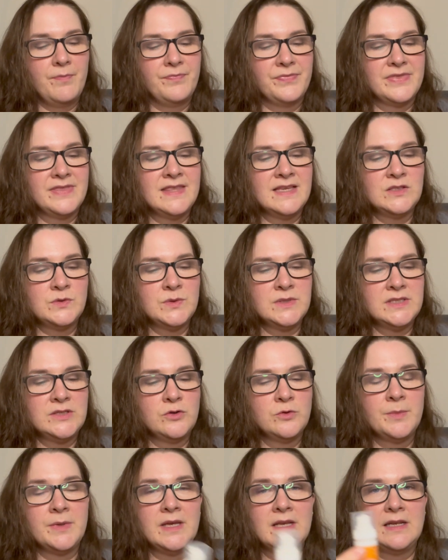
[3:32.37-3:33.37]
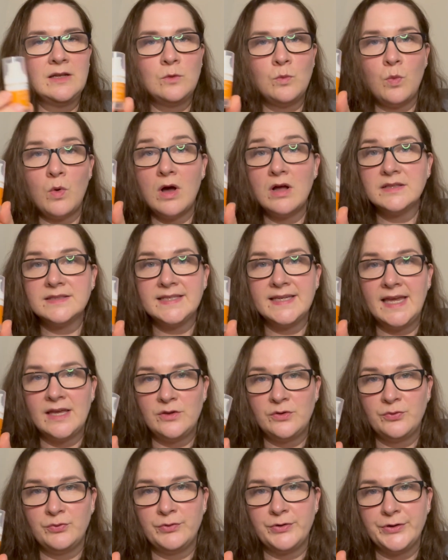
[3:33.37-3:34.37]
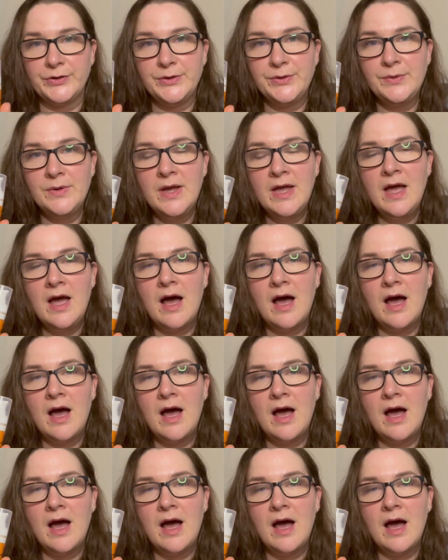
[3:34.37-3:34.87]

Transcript: This one took me a little while to get through,